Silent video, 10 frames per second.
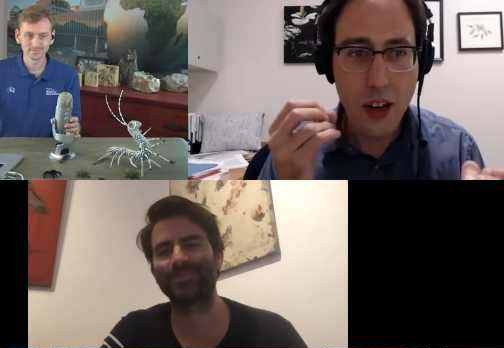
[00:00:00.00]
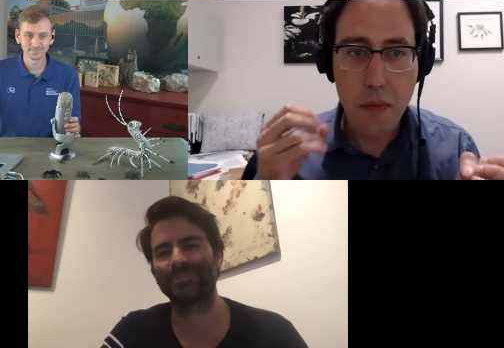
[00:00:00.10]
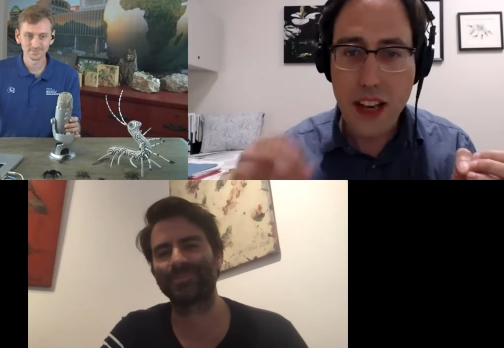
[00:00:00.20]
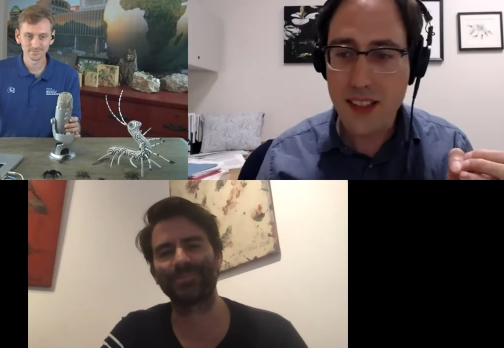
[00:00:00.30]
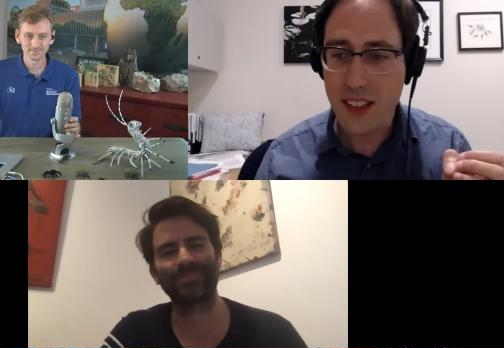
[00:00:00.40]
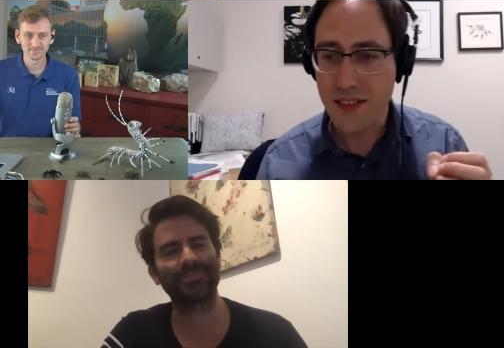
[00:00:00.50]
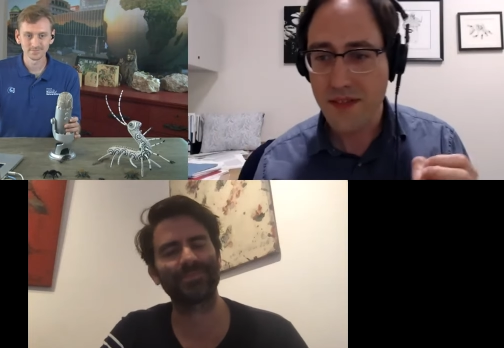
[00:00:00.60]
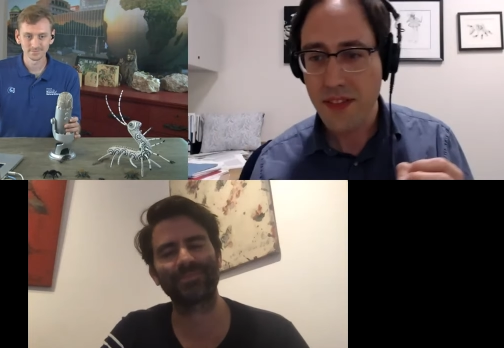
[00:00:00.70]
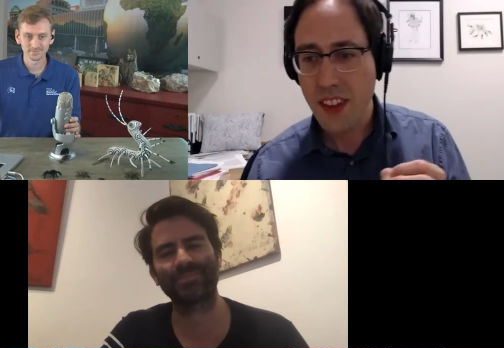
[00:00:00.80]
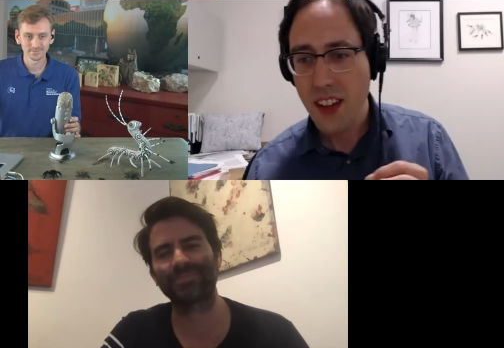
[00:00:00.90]
Speaker 1: amazing.
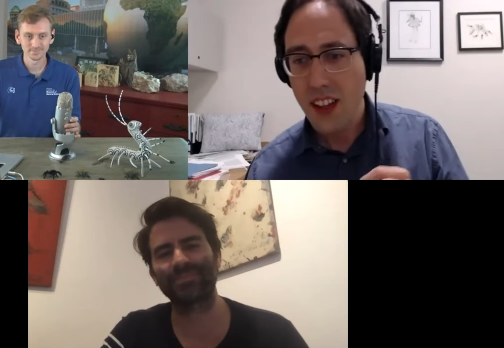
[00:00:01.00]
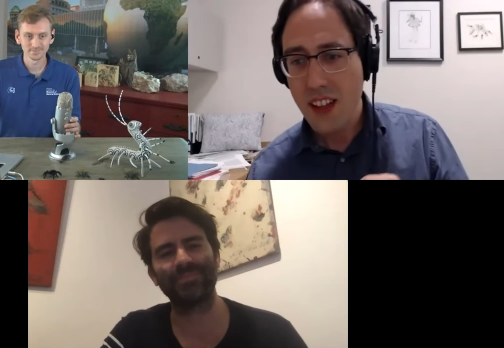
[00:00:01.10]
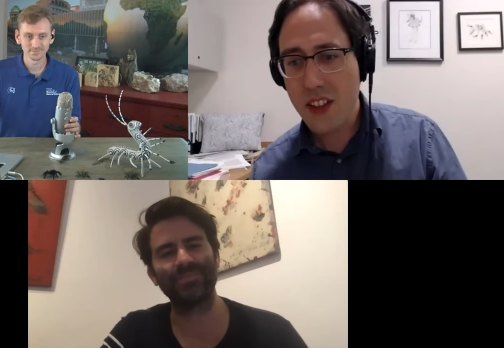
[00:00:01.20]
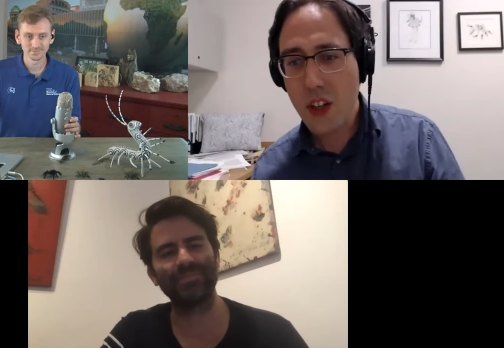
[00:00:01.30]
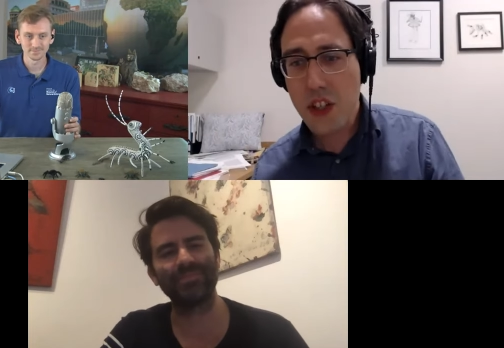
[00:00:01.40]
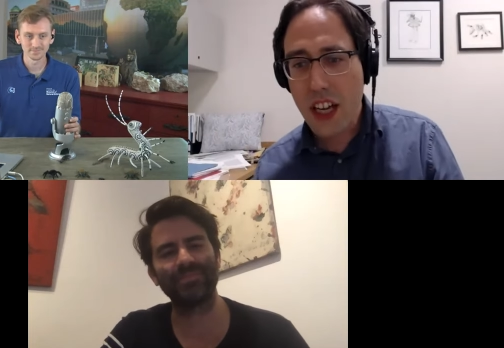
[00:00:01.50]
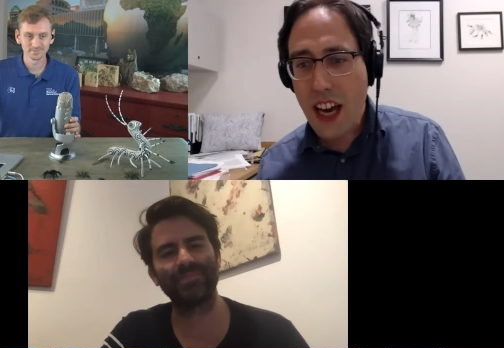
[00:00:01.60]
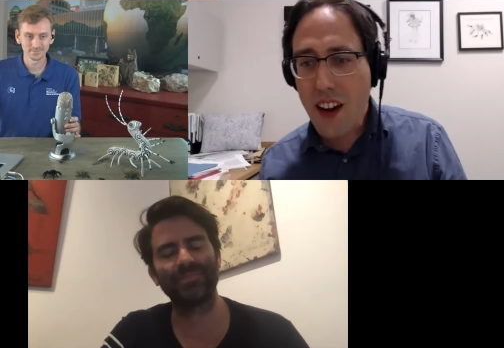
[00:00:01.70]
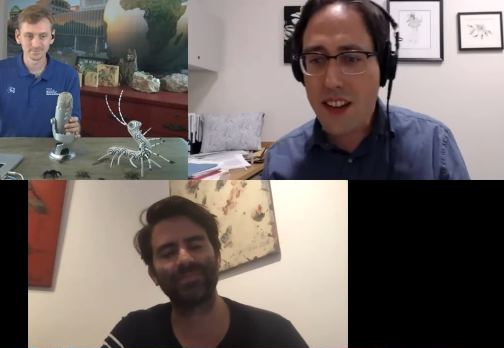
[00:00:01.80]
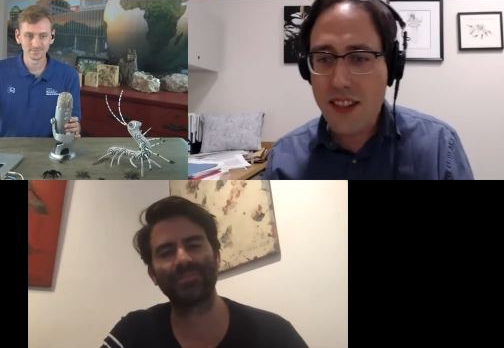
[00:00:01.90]
So check
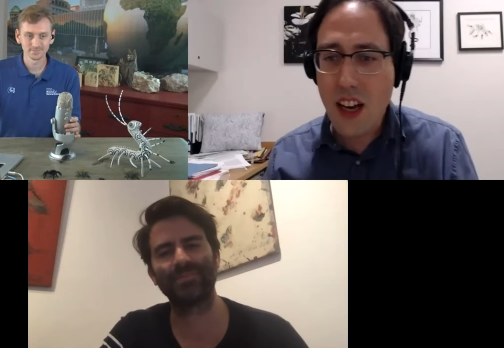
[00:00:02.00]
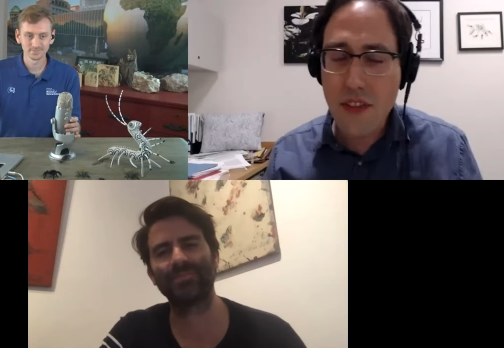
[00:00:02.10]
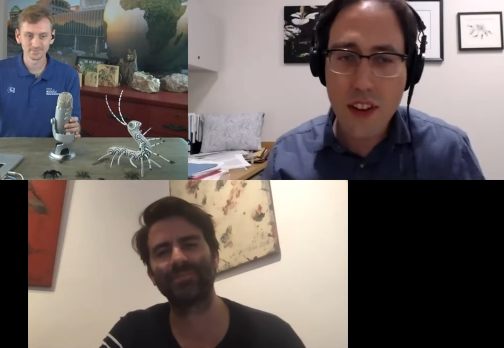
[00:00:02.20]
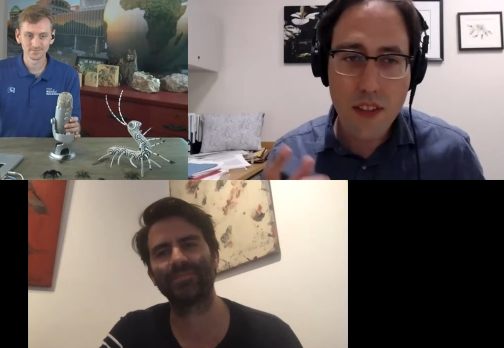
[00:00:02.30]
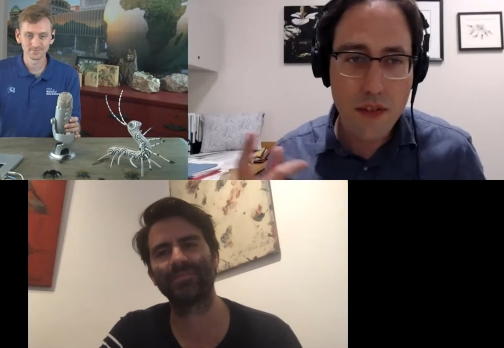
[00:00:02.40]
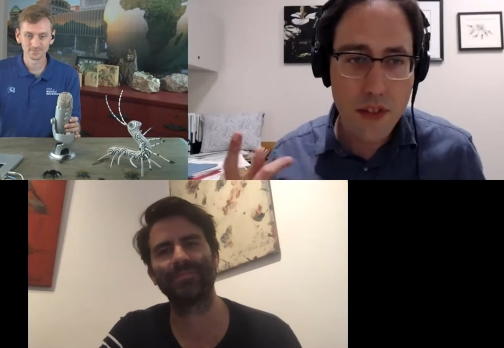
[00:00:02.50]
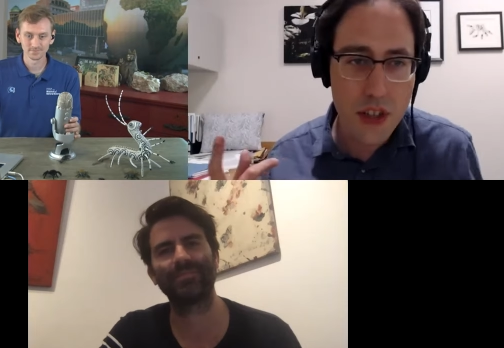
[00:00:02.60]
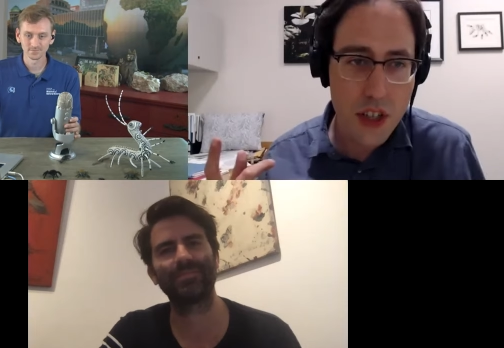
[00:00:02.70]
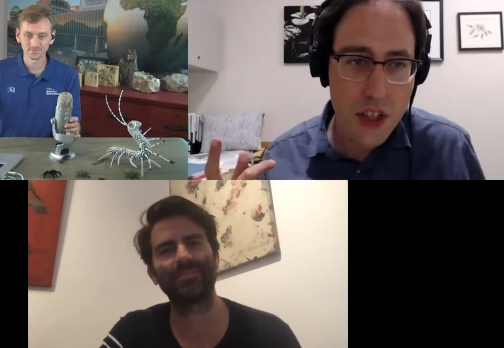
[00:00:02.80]
out his stuff and for sure